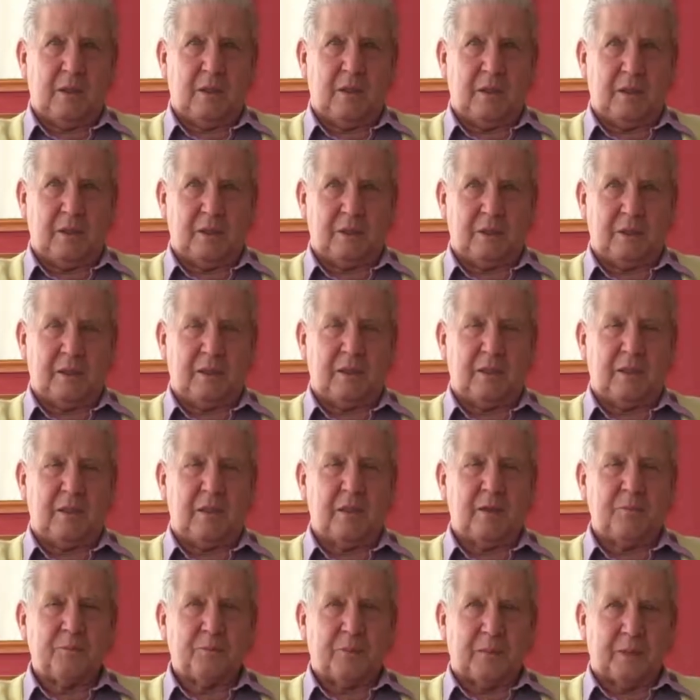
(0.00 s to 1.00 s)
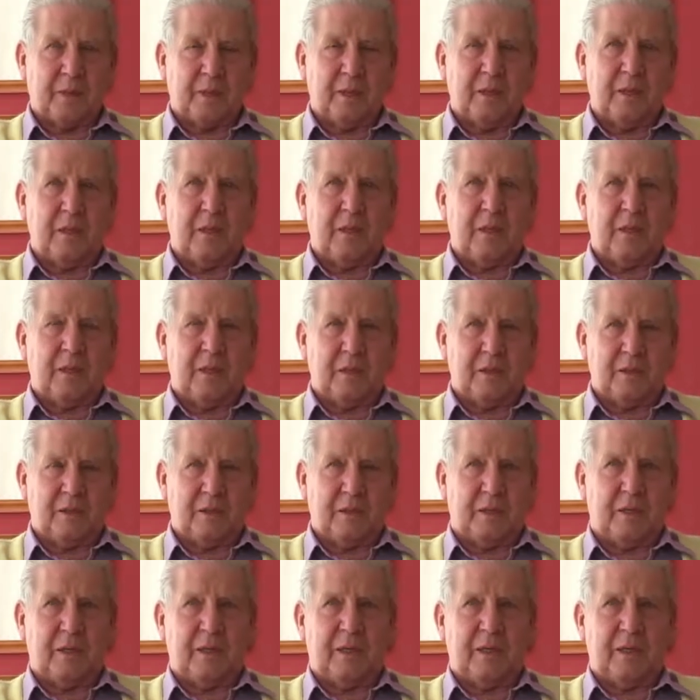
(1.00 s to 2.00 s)
and he said,
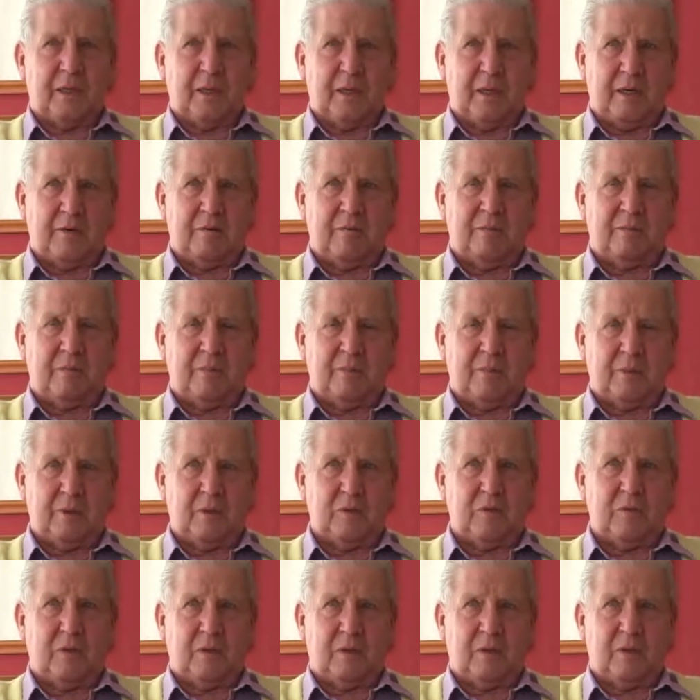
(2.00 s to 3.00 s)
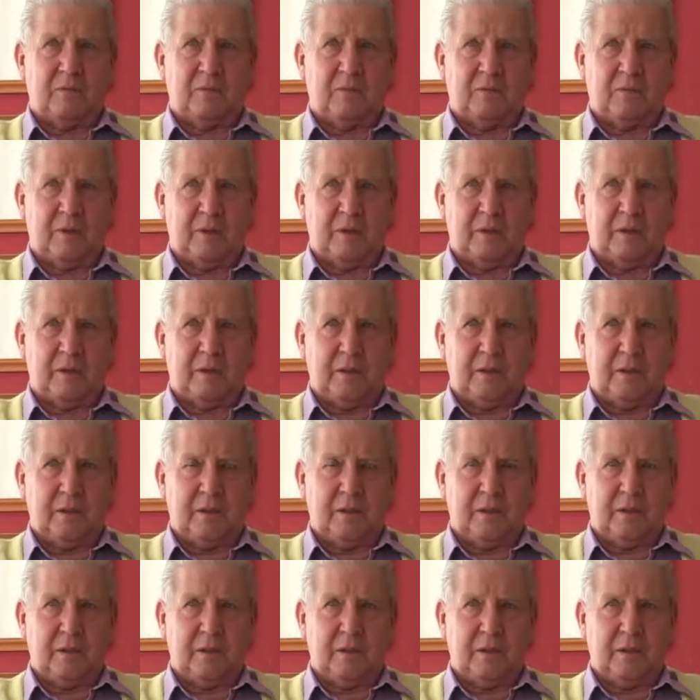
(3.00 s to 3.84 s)
"I have been drug-free,